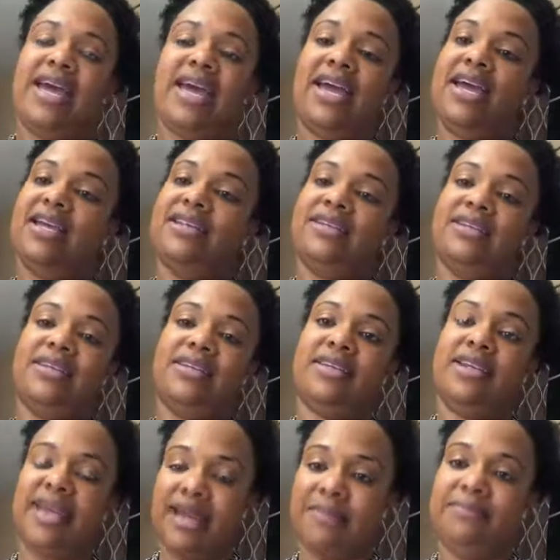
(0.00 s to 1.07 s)
and
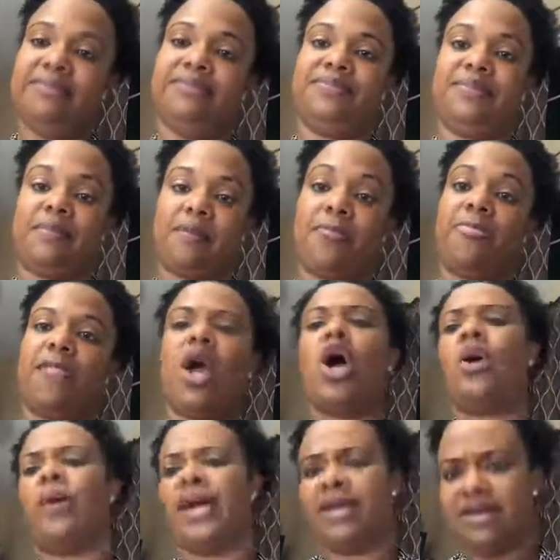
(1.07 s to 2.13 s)
yeah.
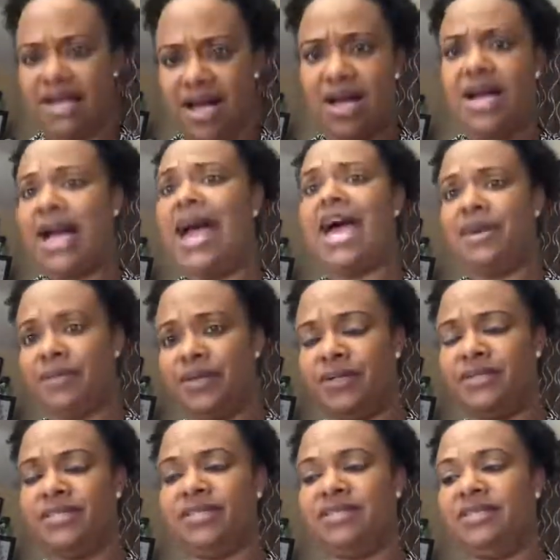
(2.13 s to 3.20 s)
Oh, and
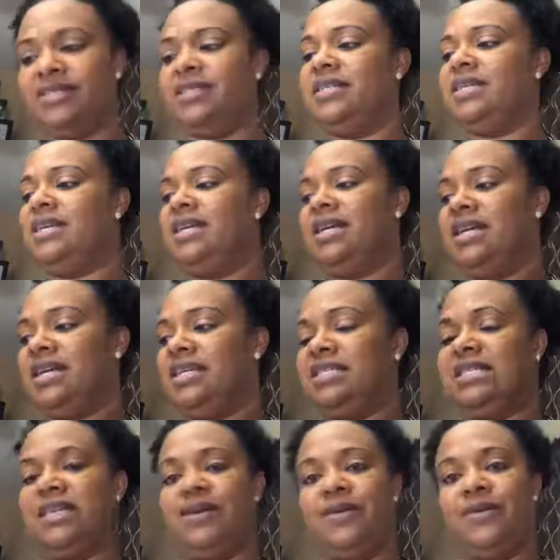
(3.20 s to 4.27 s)
animals.
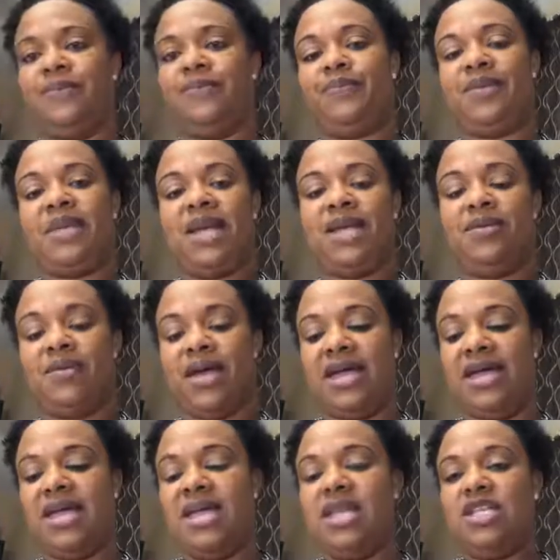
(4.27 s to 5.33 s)
So
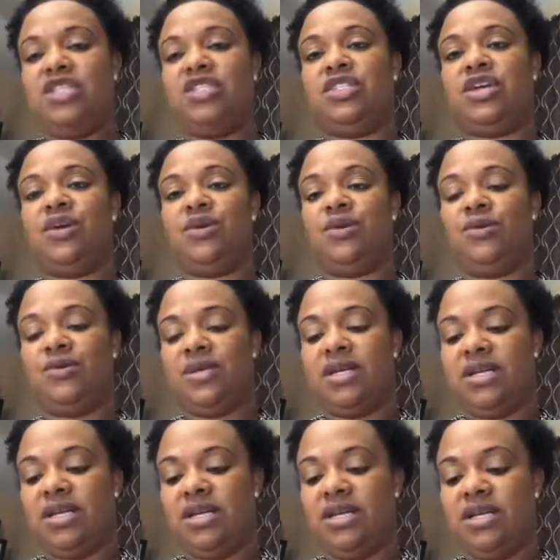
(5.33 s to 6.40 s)
anyway, so
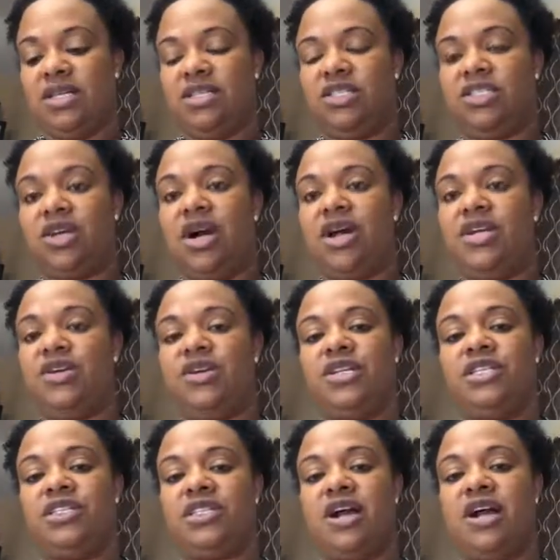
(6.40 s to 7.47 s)
you
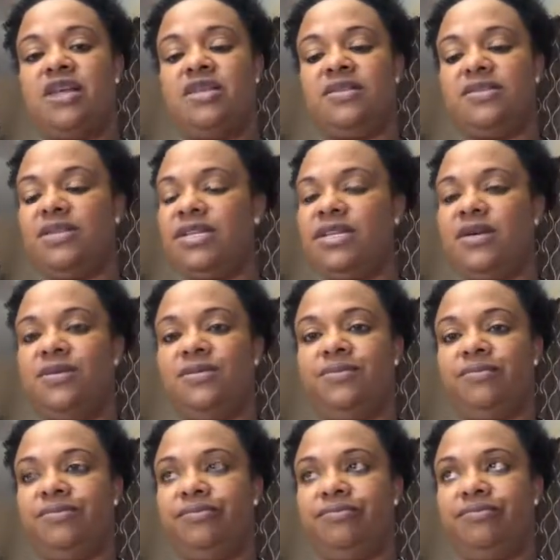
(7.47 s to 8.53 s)
could start,
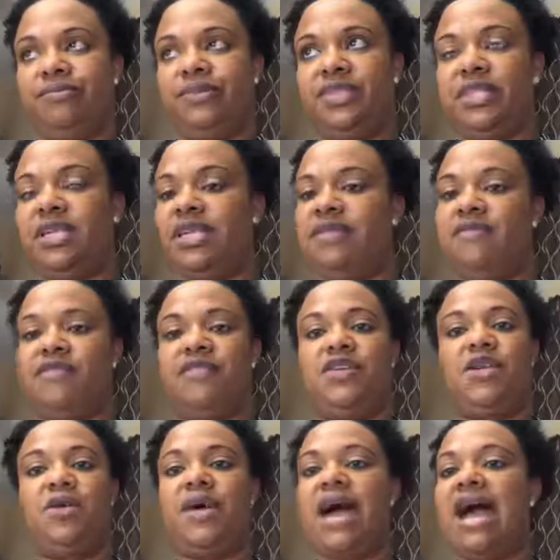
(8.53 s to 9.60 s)
even if you
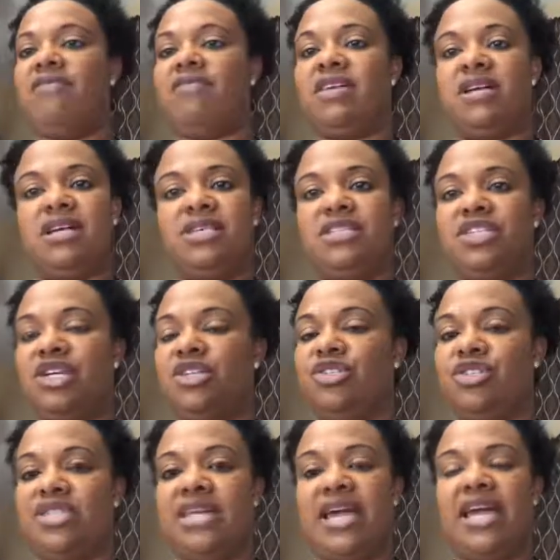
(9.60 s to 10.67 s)
don't have a
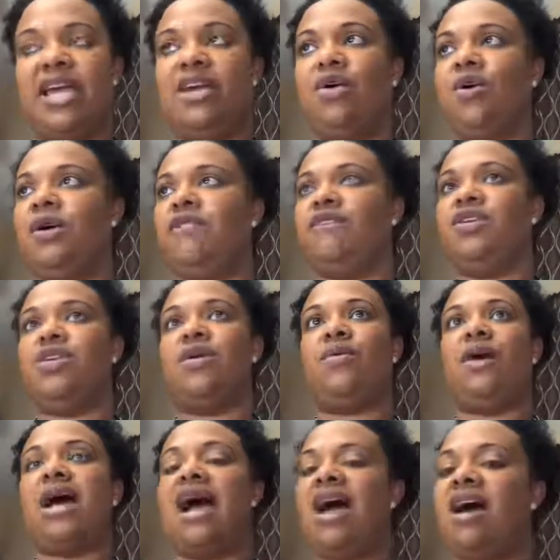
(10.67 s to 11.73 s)
surgery date, or if you
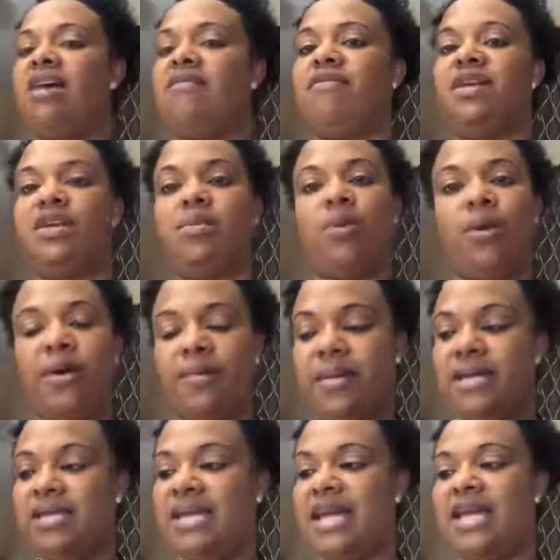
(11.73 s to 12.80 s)
don't have an
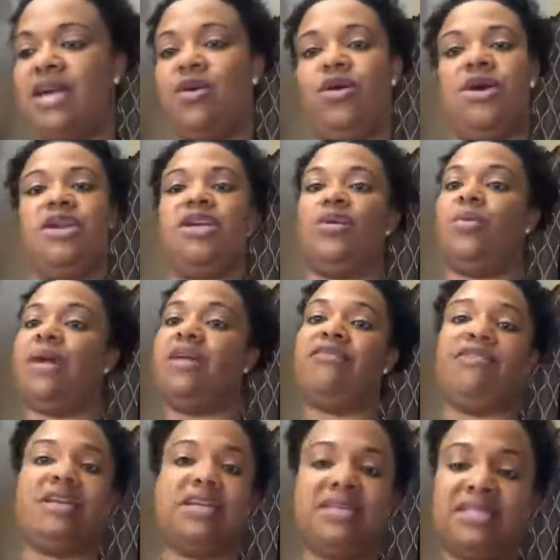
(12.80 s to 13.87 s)
appointment date, or you're waiting
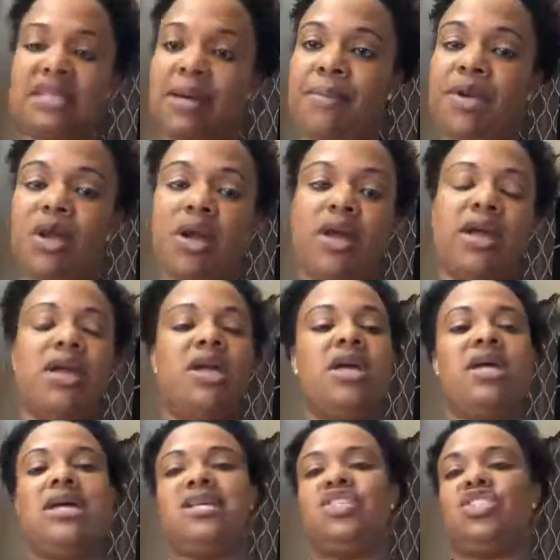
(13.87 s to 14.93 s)
for your seminar,
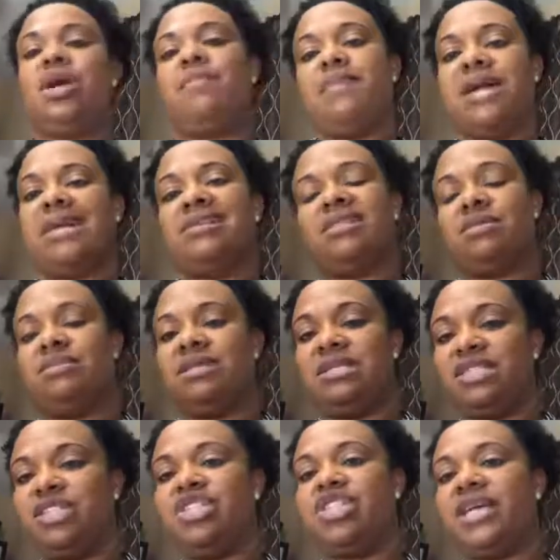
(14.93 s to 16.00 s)
start making some
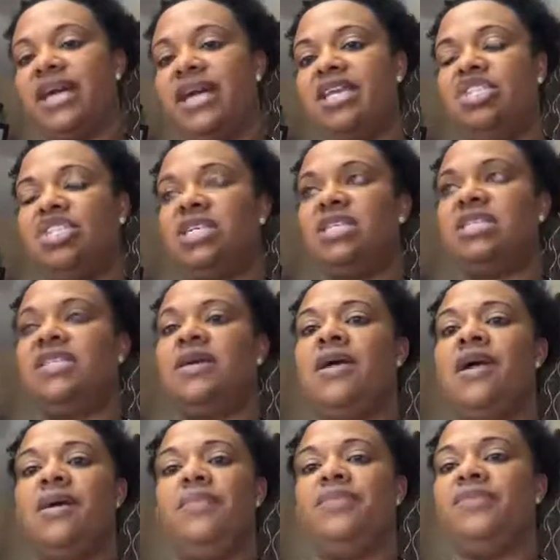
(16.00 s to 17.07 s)
little changes.
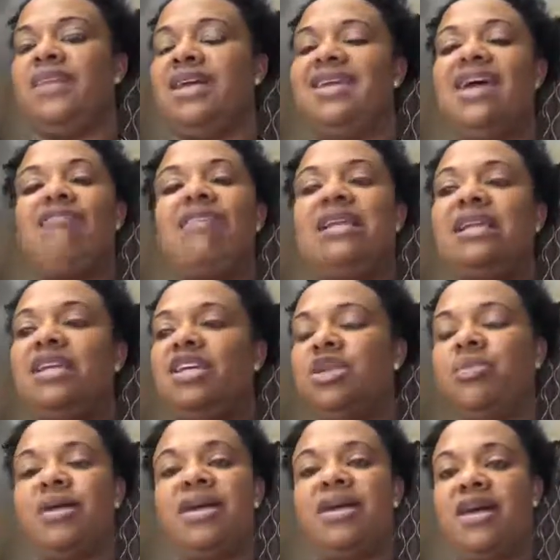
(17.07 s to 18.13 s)
And every
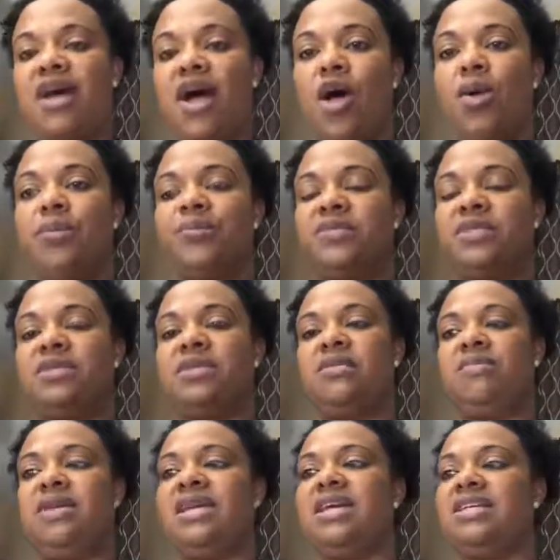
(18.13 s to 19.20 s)
little bit helps,
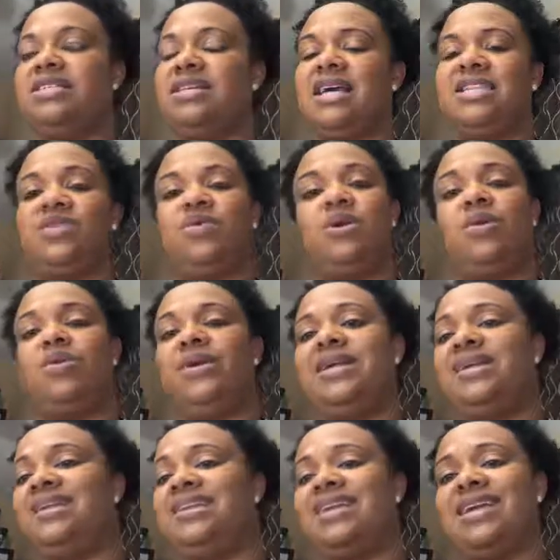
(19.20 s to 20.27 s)
because guess what? We
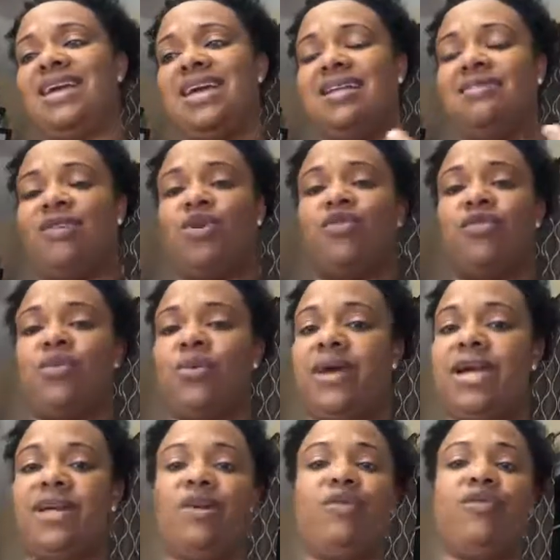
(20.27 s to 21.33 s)
didn't get
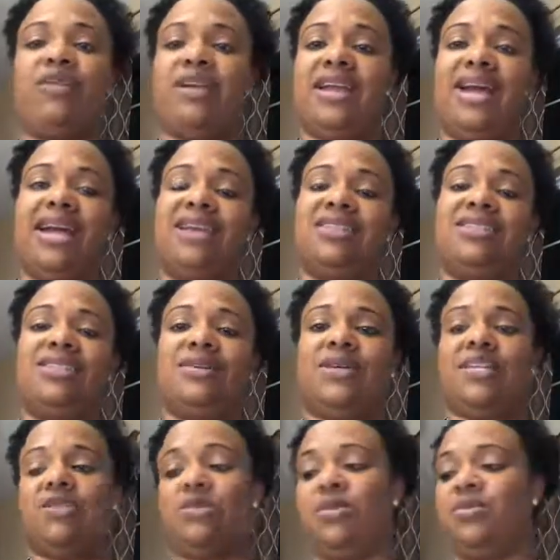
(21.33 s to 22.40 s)
overweight overnight. So
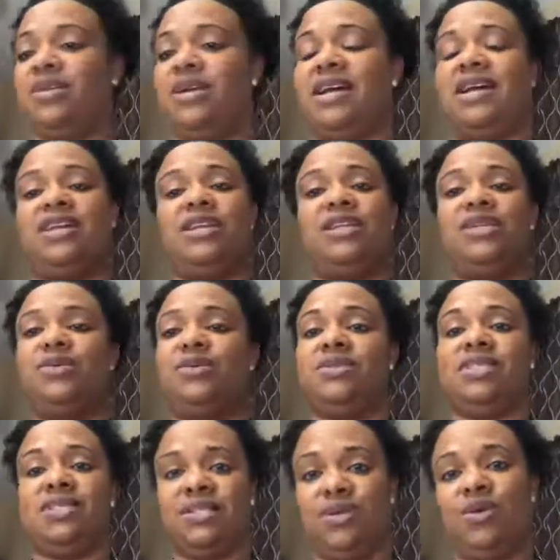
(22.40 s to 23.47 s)
guess what? We're not going to
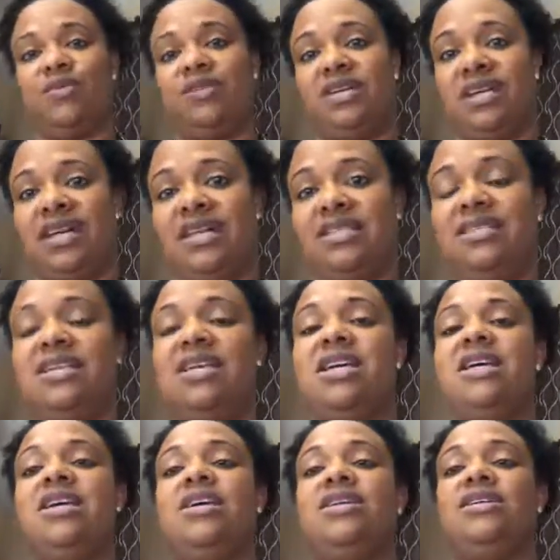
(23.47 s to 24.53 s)
lose it overnight.
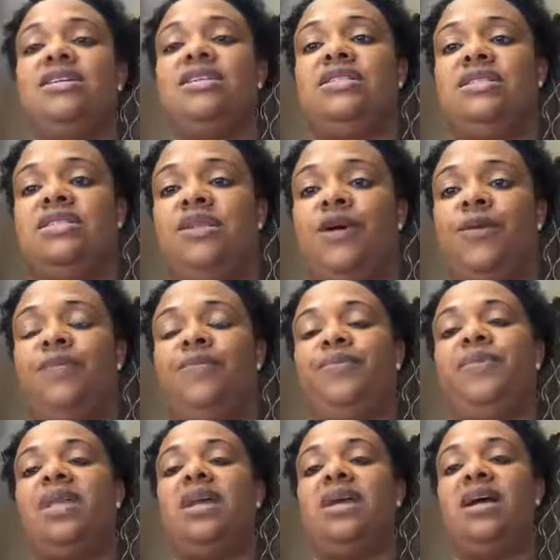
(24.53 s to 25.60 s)
So
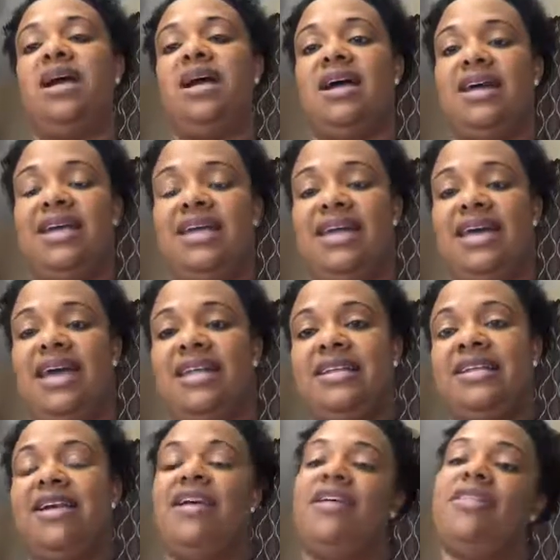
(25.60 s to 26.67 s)

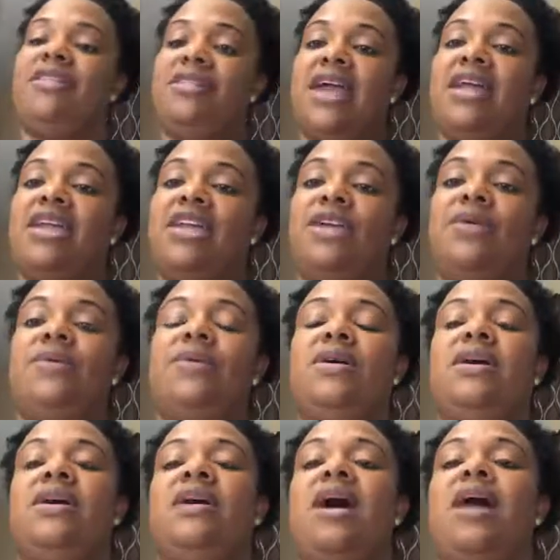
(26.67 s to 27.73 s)
again, thank you.
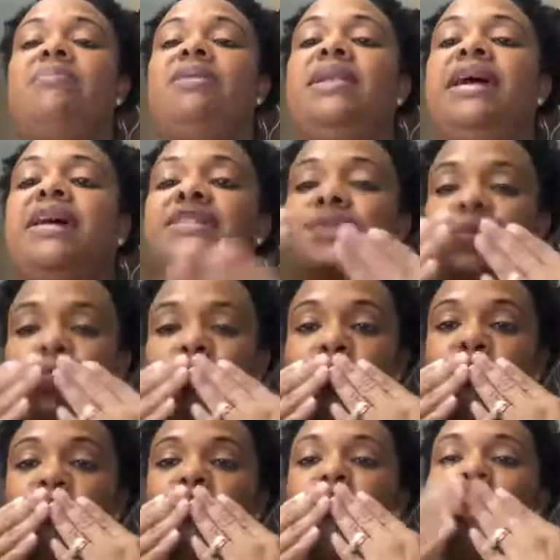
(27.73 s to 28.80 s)
God bless.
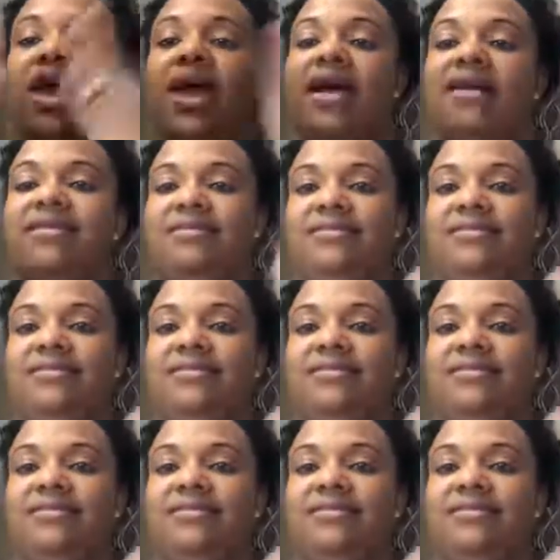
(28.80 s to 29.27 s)
Mwah.